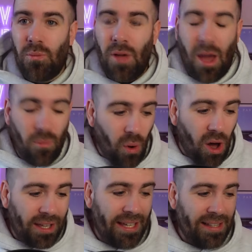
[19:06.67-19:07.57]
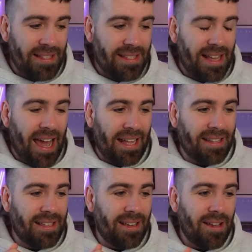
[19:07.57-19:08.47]
and Watkins
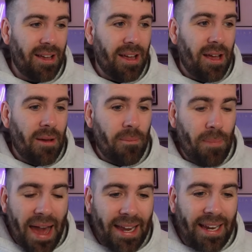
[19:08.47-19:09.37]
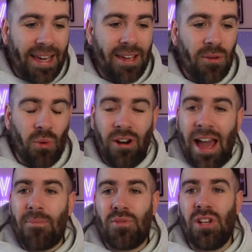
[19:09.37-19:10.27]
and Bailey were
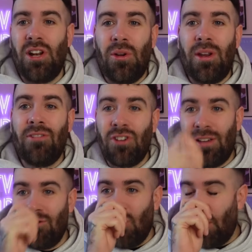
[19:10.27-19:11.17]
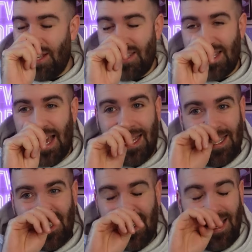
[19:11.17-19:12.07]
absolutely running riot,
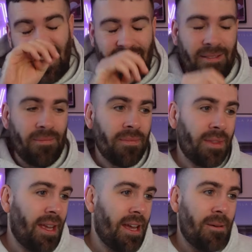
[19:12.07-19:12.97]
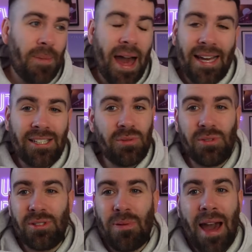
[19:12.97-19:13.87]
and pace
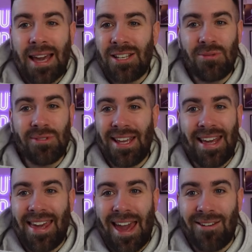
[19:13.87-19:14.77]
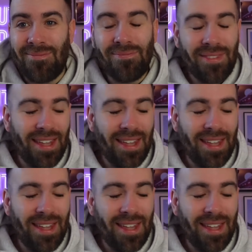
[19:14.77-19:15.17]
was going to get them.